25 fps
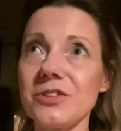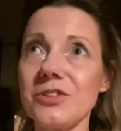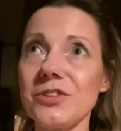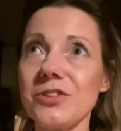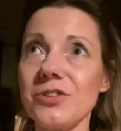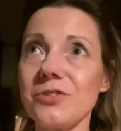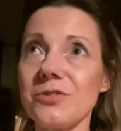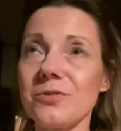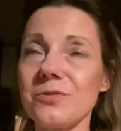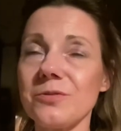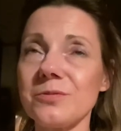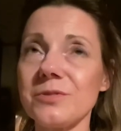you
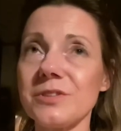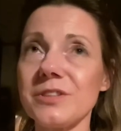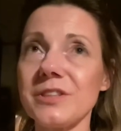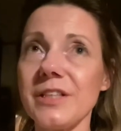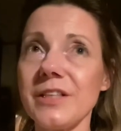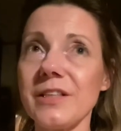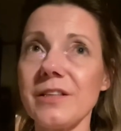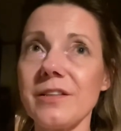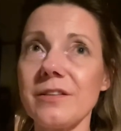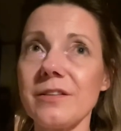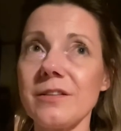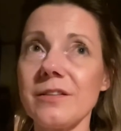know,
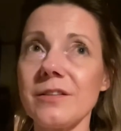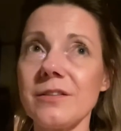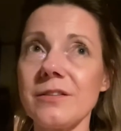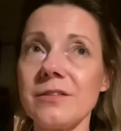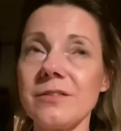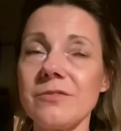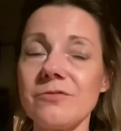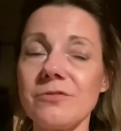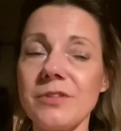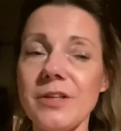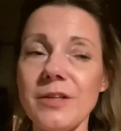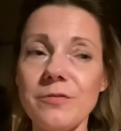taking
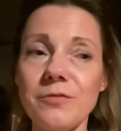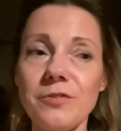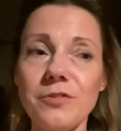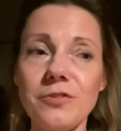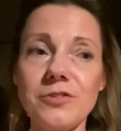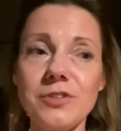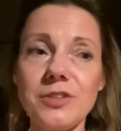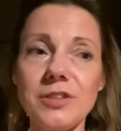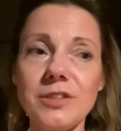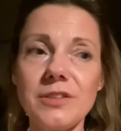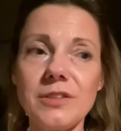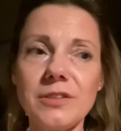in
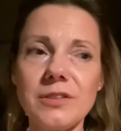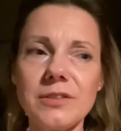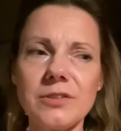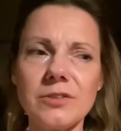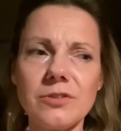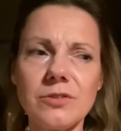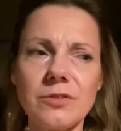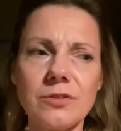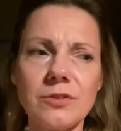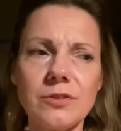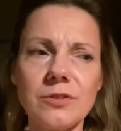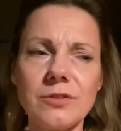refugees
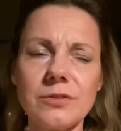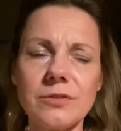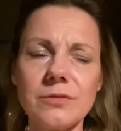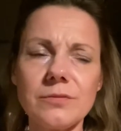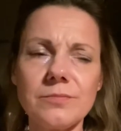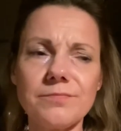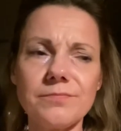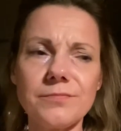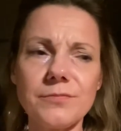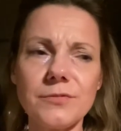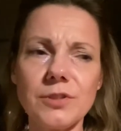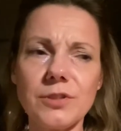or,
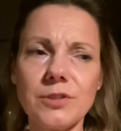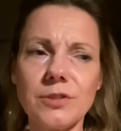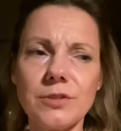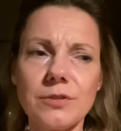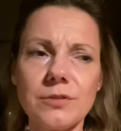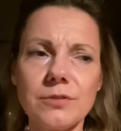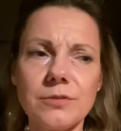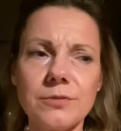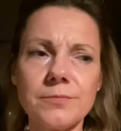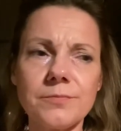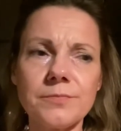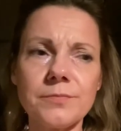you
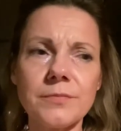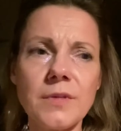know,